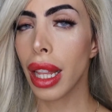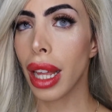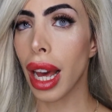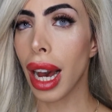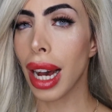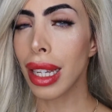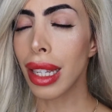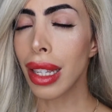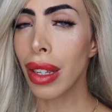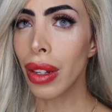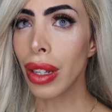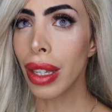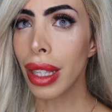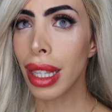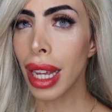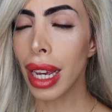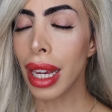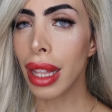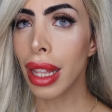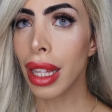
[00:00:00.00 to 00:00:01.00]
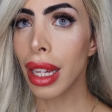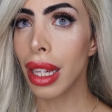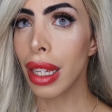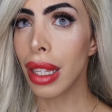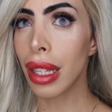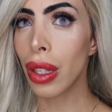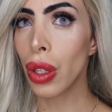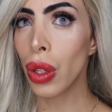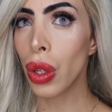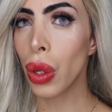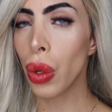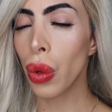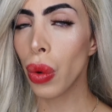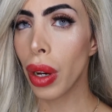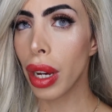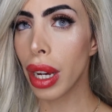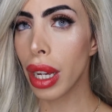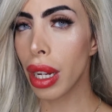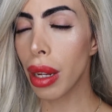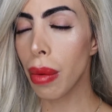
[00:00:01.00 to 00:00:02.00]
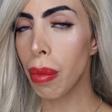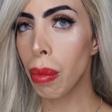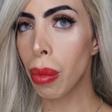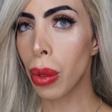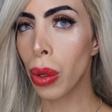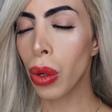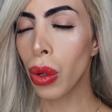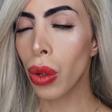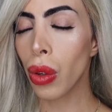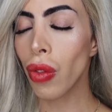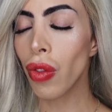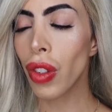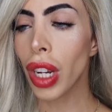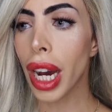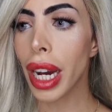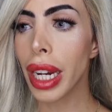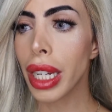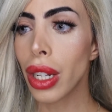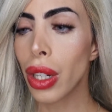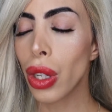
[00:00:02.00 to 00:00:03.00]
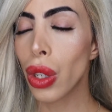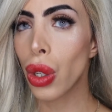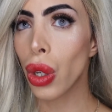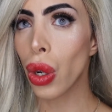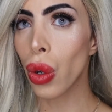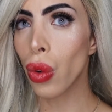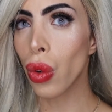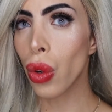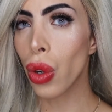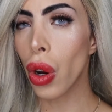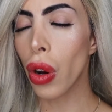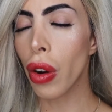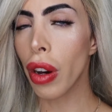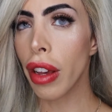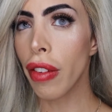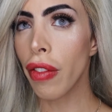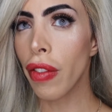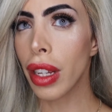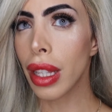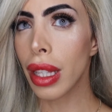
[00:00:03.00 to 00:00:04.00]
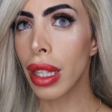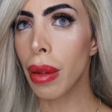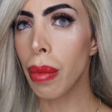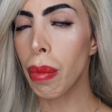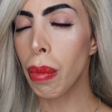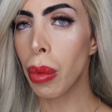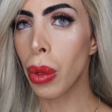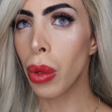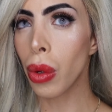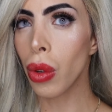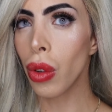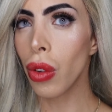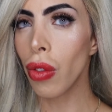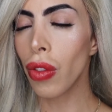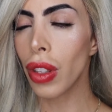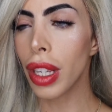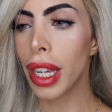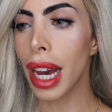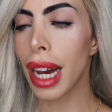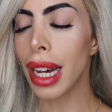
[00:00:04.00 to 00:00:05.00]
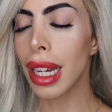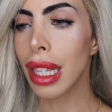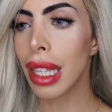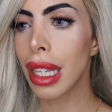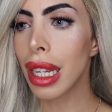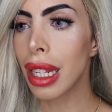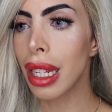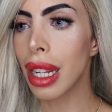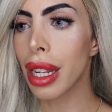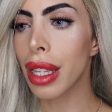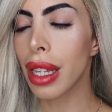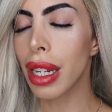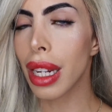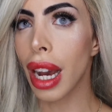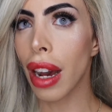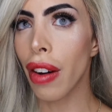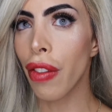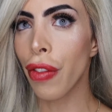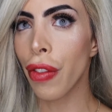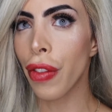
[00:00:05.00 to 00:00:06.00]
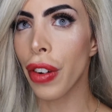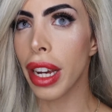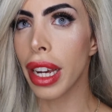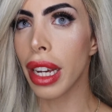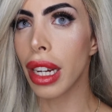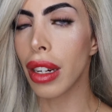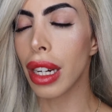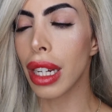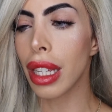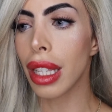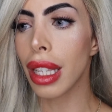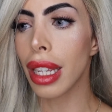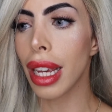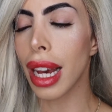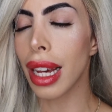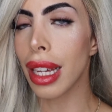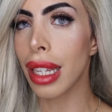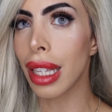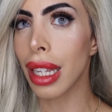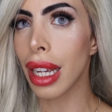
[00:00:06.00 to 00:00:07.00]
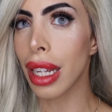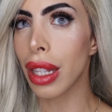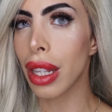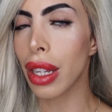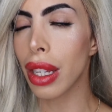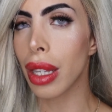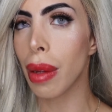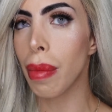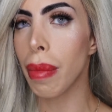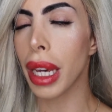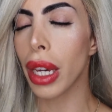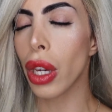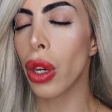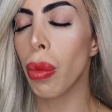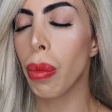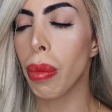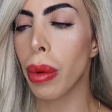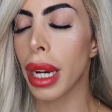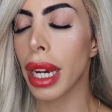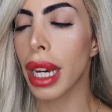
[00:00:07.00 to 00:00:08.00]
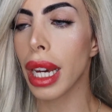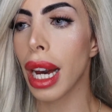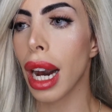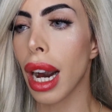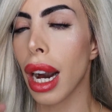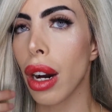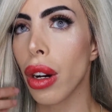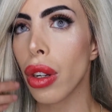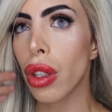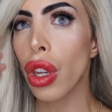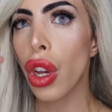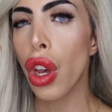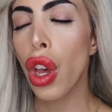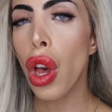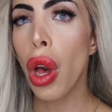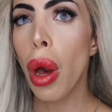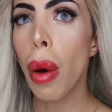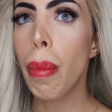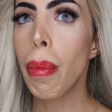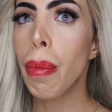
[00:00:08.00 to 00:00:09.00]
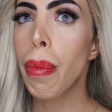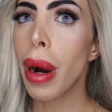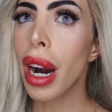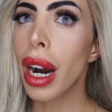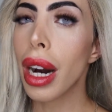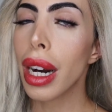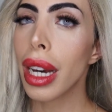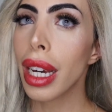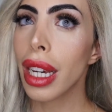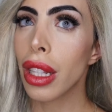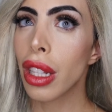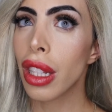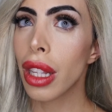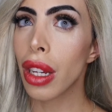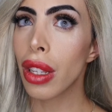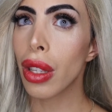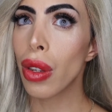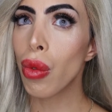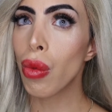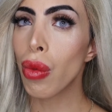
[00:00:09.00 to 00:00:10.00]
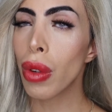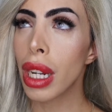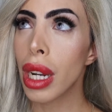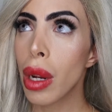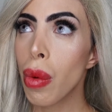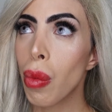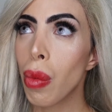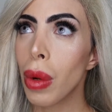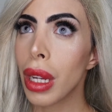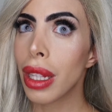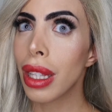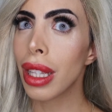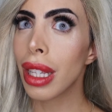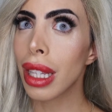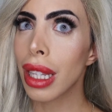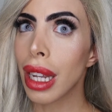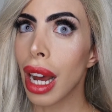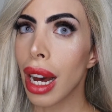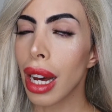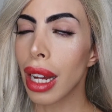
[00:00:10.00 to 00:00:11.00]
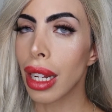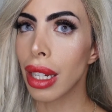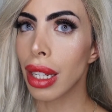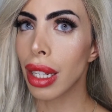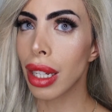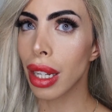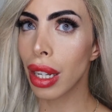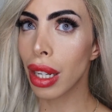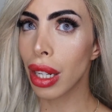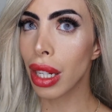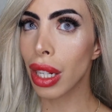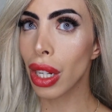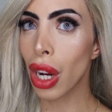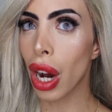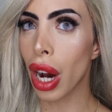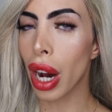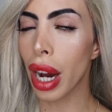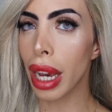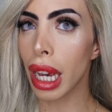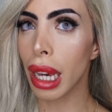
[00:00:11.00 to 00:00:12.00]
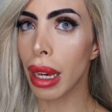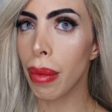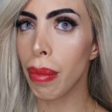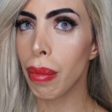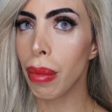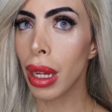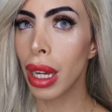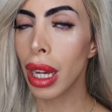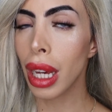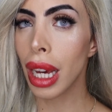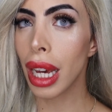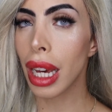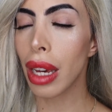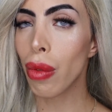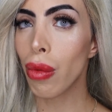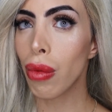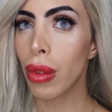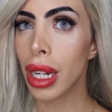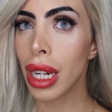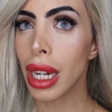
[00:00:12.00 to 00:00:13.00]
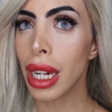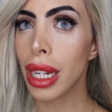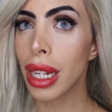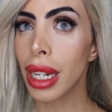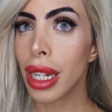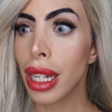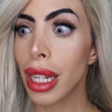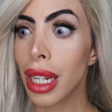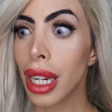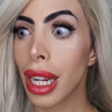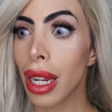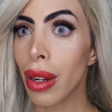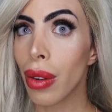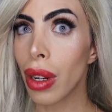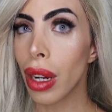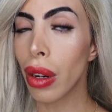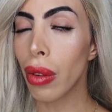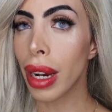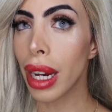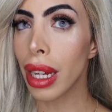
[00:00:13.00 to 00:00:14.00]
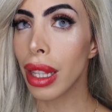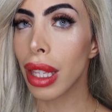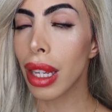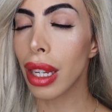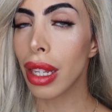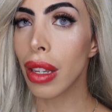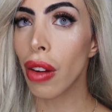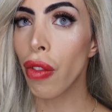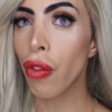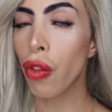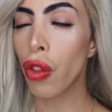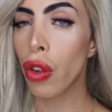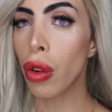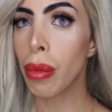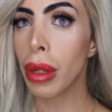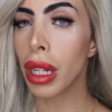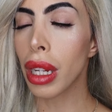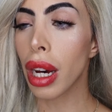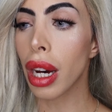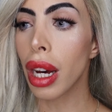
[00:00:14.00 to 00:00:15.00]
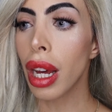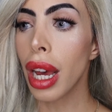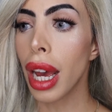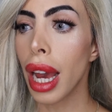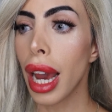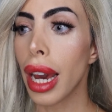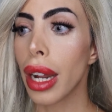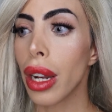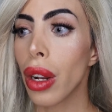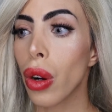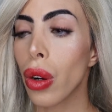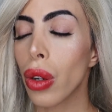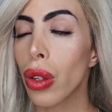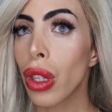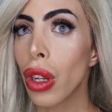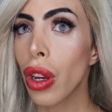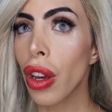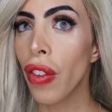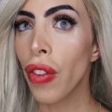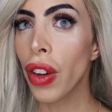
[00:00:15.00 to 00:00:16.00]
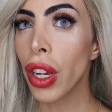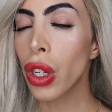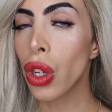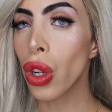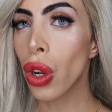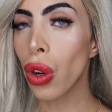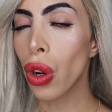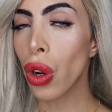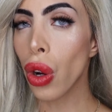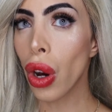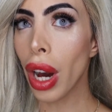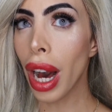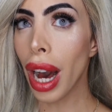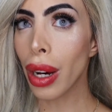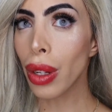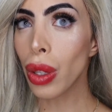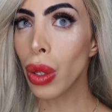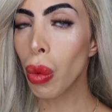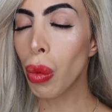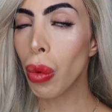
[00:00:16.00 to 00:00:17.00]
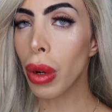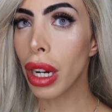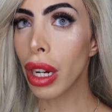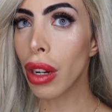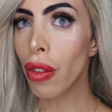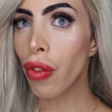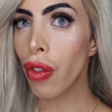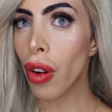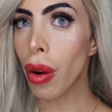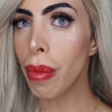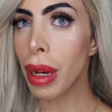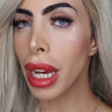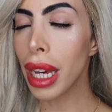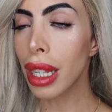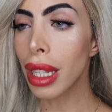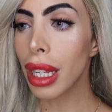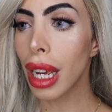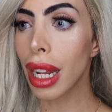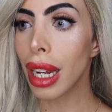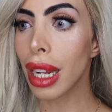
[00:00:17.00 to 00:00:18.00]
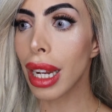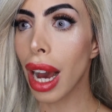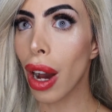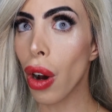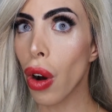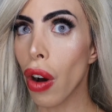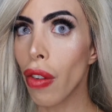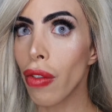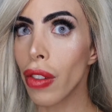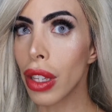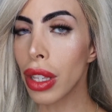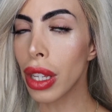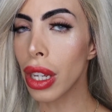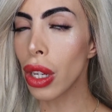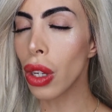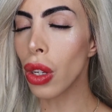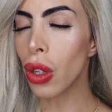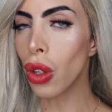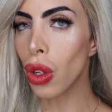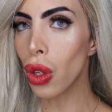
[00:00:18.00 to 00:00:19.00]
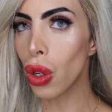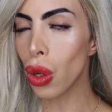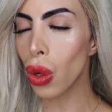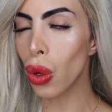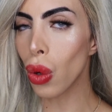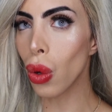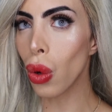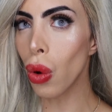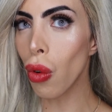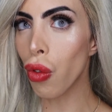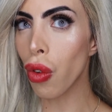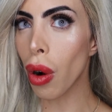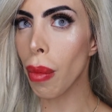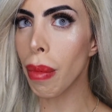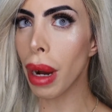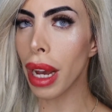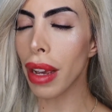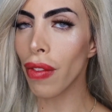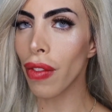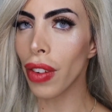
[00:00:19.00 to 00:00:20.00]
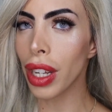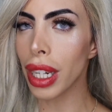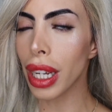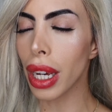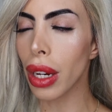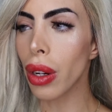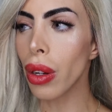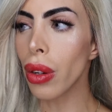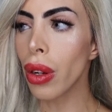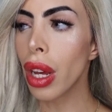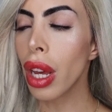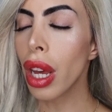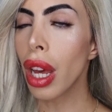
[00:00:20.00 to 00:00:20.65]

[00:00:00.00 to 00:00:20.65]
as they're saying that it's new and improved, I don't know if it's improved. Yes, it doesn't have fragrance. Yes, it doesn't make you break out, but it doesn't really withstand time. It really deteriorates as a formula. And also, if you don't know how to work from it, and now obviously you do from my video,